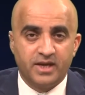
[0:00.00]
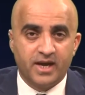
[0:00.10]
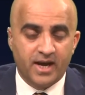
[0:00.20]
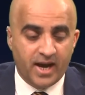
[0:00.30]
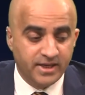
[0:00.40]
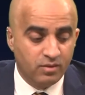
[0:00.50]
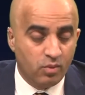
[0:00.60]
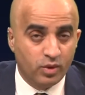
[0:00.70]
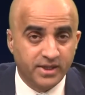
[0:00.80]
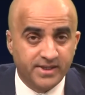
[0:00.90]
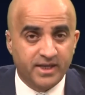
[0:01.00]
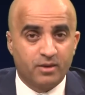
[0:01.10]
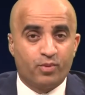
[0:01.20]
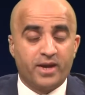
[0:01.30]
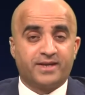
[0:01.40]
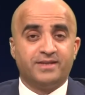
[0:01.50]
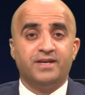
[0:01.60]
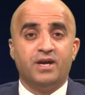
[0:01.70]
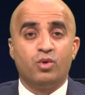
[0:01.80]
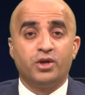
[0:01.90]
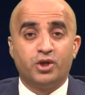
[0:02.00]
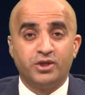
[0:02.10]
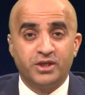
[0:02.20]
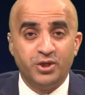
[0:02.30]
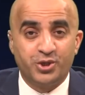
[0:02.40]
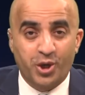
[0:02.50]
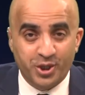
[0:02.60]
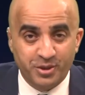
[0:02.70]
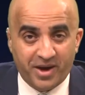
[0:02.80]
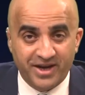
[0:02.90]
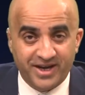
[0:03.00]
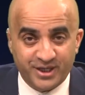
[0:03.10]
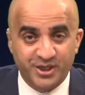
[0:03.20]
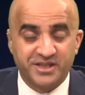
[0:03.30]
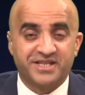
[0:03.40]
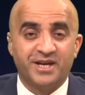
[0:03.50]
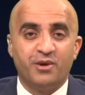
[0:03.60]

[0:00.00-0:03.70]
Anyway, we're going to take a break, and we're going to continue talking about elections.